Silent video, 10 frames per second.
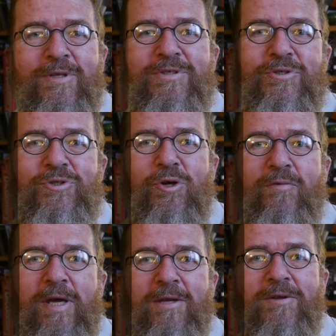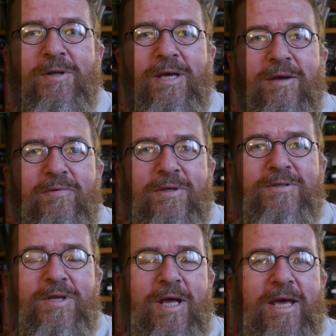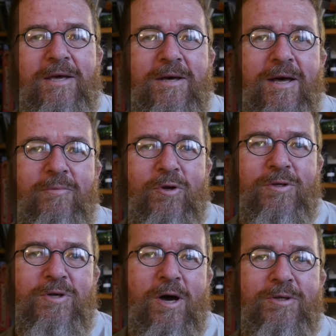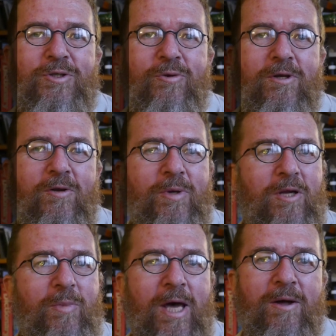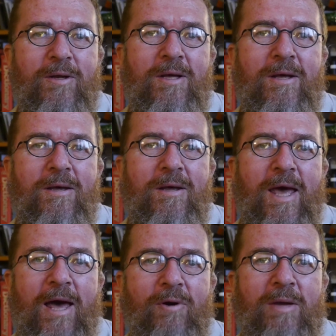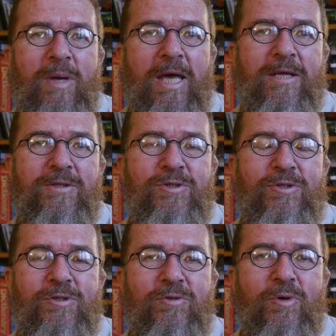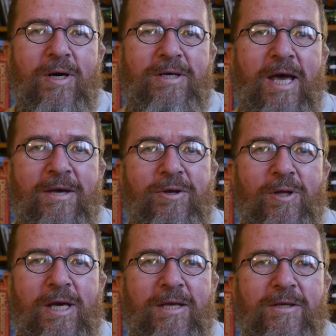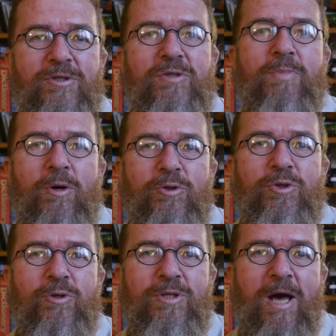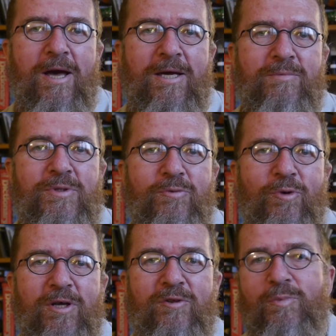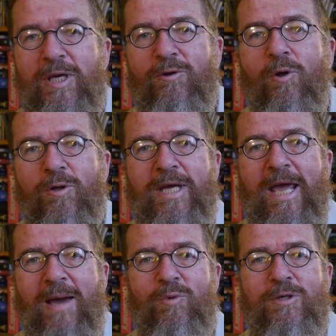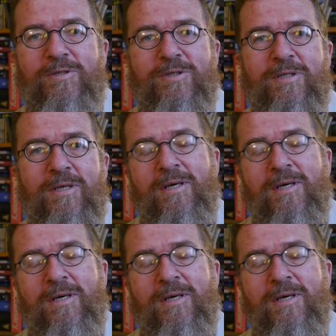This is Joe Van Cleave. Today uh, I'm going to talk to you a little bit about how I managed to uh, calculate exposure times with pinhole cameras.